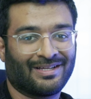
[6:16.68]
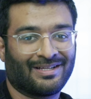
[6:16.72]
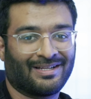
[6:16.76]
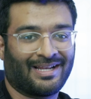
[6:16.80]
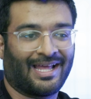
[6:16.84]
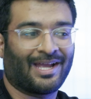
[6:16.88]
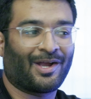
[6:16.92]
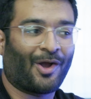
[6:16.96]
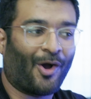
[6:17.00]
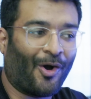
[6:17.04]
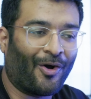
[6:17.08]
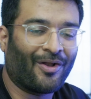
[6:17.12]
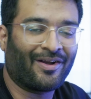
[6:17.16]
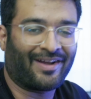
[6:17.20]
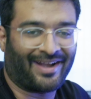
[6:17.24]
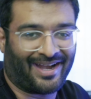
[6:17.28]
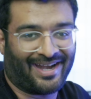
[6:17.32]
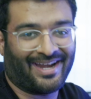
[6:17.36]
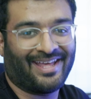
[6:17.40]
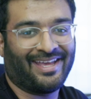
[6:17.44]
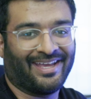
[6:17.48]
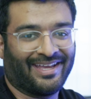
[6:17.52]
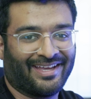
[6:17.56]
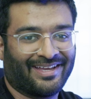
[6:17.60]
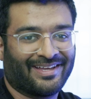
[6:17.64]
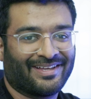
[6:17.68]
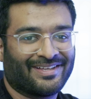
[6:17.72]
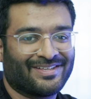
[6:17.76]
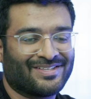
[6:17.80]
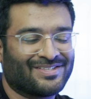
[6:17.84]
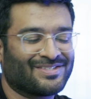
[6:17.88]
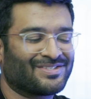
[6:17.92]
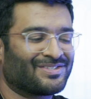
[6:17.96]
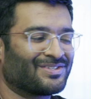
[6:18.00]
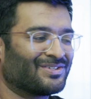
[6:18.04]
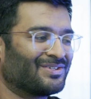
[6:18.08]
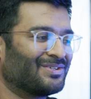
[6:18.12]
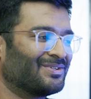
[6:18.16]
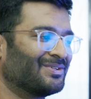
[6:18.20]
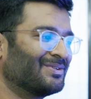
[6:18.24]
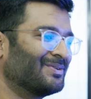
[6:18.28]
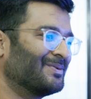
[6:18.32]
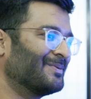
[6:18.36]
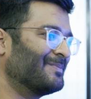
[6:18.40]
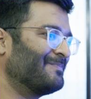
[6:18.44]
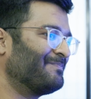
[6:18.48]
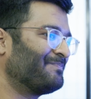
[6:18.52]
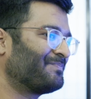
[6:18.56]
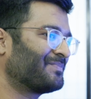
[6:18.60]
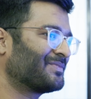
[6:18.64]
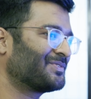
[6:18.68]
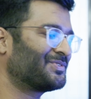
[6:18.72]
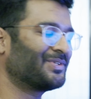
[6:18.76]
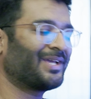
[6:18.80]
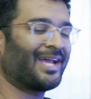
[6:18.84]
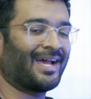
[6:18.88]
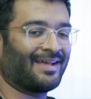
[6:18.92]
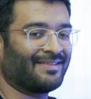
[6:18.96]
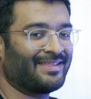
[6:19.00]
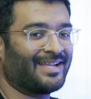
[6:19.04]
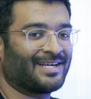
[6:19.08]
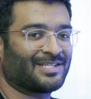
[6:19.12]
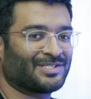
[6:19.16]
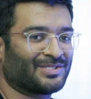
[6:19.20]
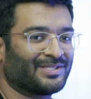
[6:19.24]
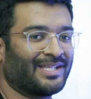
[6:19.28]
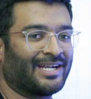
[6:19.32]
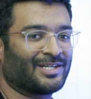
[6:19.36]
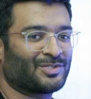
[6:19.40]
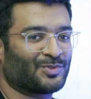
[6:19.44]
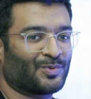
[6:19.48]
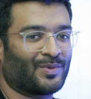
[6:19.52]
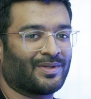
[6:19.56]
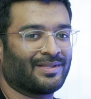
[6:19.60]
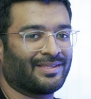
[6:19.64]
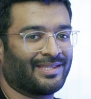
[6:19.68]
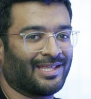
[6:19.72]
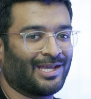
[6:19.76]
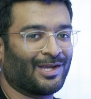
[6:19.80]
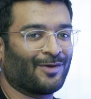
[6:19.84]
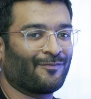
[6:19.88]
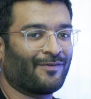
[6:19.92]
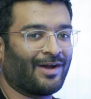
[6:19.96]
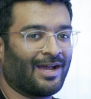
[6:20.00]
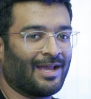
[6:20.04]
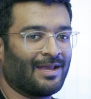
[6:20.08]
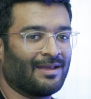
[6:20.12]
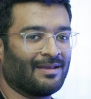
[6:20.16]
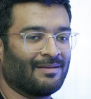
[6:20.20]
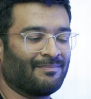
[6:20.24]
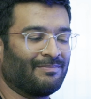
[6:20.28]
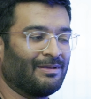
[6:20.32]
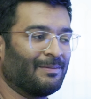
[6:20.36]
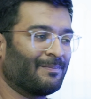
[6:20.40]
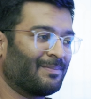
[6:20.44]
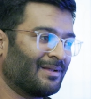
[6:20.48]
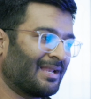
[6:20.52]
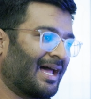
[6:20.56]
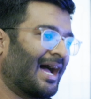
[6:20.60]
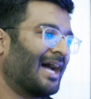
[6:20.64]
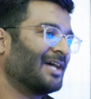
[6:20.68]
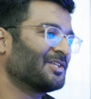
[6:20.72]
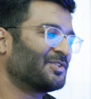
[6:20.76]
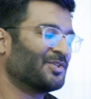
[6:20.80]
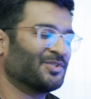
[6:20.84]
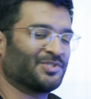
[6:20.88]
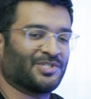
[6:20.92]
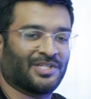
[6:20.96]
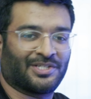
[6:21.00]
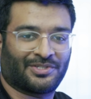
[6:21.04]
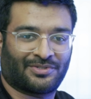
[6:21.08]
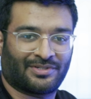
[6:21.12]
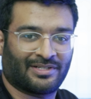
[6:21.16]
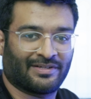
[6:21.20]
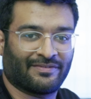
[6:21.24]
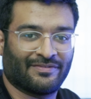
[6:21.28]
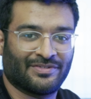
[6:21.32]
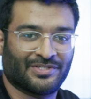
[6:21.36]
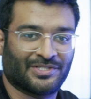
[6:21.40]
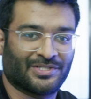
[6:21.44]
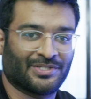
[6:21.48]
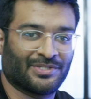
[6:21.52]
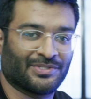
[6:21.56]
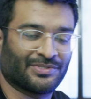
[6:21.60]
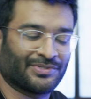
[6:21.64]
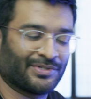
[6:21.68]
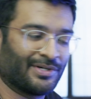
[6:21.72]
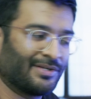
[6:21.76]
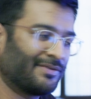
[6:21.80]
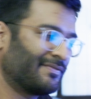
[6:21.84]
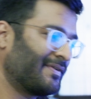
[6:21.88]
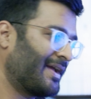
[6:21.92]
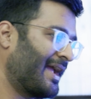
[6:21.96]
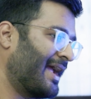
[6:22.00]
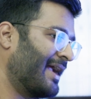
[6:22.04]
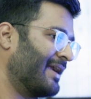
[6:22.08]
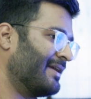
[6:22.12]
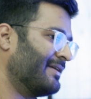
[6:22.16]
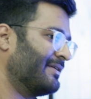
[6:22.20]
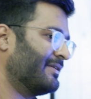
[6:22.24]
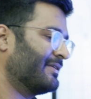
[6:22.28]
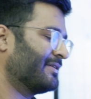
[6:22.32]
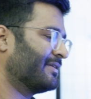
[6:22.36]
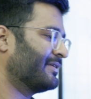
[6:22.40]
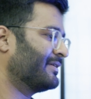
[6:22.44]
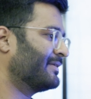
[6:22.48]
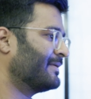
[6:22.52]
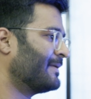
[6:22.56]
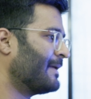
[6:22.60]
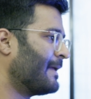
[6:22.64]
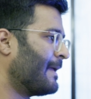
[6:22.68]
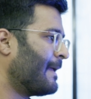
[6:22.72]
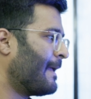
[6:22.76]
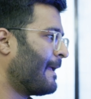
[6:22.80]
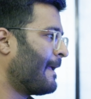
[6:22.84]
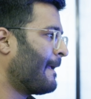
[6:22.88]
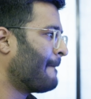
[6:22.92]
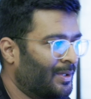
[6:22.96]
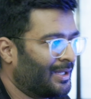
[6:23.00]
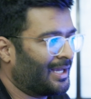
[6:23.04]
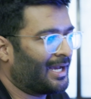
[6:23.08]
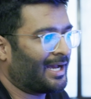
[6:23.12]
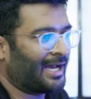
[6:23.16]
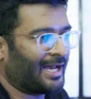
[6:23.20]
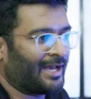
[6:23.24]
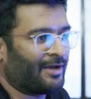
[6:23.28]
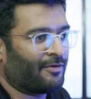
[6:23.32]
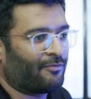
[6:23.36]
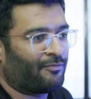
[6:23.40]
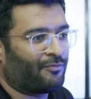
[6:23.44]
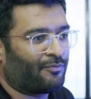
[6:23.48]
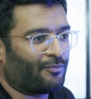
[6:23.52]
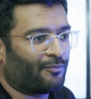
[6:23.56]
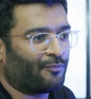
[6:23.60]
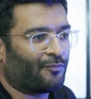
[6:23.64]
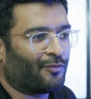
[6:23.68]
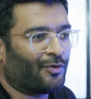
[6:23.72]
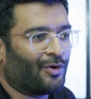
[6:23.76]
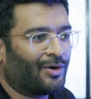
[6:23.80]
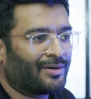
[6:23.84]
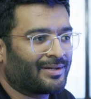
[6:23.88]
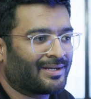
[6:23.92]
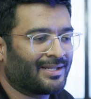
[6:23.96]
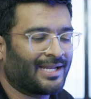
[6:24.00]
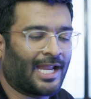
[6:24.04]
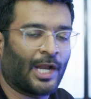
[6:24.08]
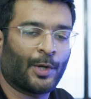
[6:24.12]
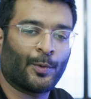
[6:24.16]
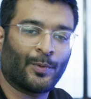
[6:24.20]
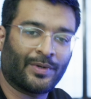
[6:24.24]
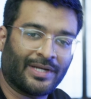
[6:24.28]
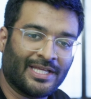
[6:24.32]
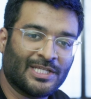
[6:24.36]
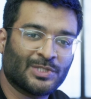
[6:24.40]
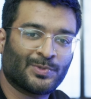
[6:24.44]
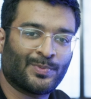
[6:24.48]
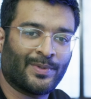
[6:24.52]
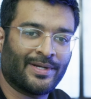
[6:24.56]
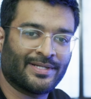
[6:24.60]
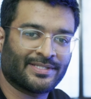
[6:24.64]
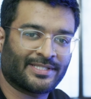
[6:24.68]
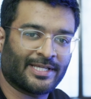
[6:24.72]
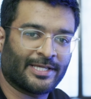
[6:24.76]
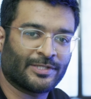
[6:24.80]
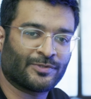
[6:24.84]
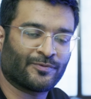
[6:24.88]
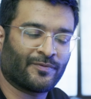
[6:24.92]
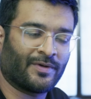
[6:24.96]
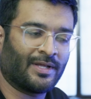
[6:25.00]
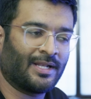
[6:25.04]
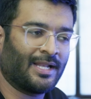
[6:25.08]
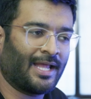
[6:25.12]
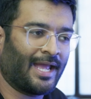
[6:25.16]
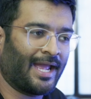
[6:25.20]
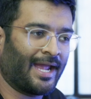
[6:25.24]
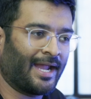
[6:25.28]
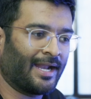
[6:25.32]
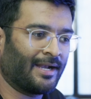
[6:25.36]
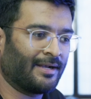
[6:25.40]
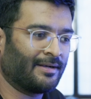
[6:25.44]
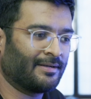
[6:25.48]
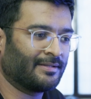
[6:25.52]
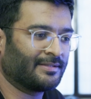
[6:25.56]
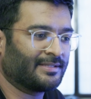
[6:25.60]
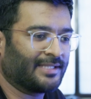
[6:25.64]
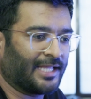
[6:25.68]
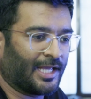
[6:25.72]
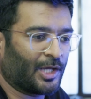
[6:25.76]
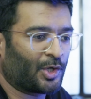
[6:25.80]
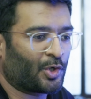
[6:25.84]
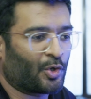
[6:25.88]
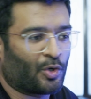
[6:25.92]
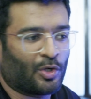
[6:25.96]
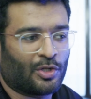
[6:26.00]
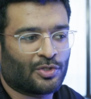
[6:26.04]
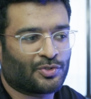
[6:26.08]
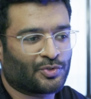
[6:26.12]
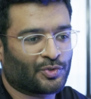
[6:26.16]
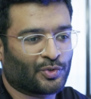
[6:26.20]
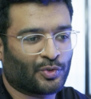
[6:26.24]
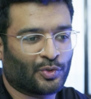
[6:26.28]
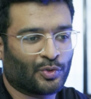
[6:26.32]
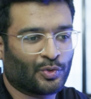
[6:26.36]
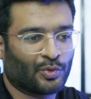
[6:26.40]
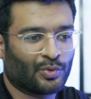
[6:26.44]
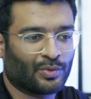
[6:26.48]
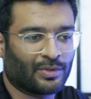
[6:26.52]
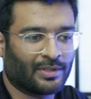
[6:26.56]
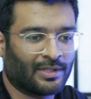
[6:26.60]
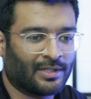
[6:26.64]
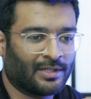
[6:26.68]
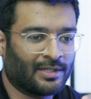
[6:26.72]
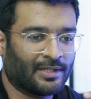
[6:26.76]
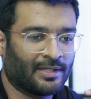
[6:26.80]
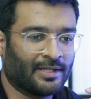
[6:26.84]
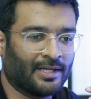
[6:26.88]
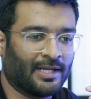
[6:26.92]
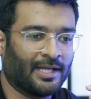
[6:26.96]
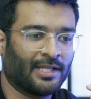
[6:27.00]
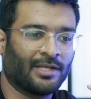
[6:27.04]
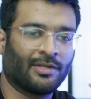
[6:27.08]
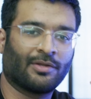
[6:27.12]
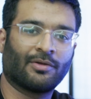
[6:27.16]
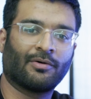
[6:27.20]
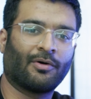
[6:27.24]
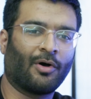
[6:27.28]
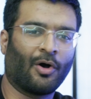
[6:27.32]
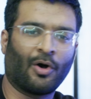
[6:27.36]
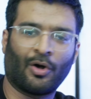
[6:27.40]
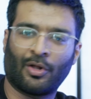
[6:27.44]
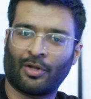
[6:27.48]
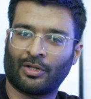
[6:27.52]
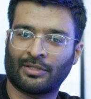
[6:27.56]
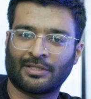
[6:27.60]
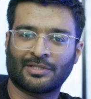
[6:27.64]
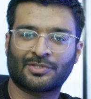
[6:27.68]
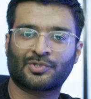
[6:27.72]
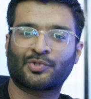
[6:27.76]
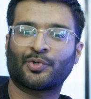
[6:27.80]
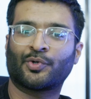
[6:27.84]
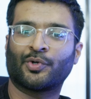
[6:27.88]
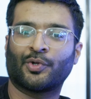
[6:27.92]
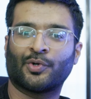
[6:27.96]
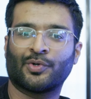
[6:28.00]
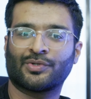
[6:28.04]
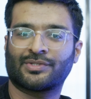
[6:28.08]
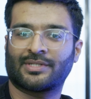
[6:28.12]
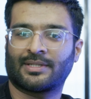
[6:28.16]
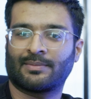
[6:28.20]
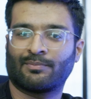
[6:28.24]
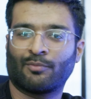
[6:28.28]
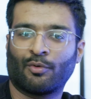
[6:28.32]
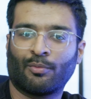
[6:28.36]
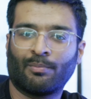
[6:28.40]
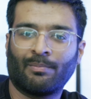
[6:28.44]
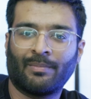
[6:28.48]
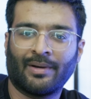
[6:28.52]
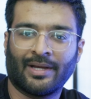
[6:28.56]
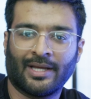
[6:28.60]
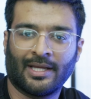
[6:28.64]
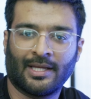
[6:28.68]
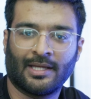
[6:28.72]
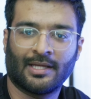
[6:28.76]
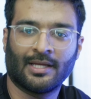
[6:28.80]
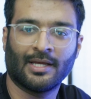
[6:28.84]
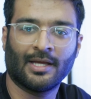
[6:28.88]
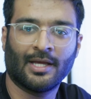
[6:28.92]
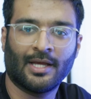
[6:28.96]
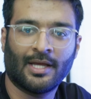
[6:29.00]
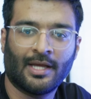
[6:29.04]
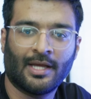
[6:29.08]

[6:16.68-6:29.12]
like already. So yeah, that's one thing why people are switching to DaVinci Resolve. And so yeah, I've worked in advertisements as well, and there also in all the studios in Mumbai,